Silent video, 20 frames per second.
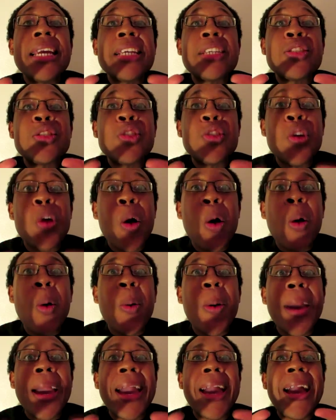is
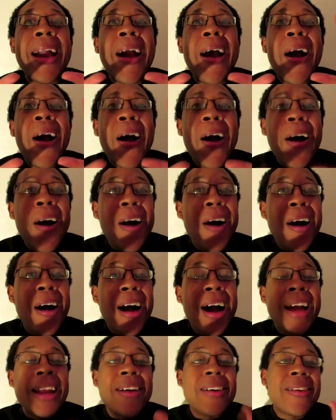going
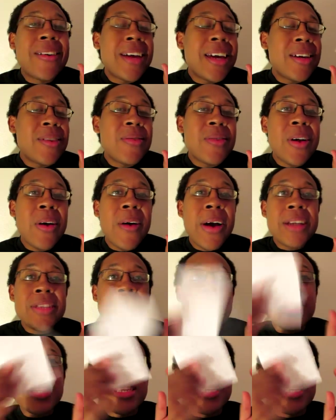on? Okay, you know I took the